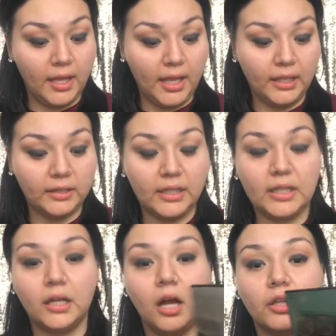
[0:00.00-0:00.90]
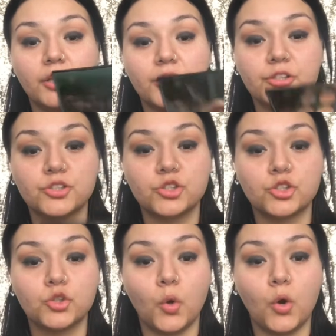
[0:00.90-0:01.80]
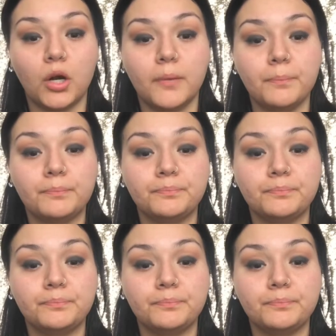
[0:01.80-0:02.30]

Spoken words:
in the color Storm.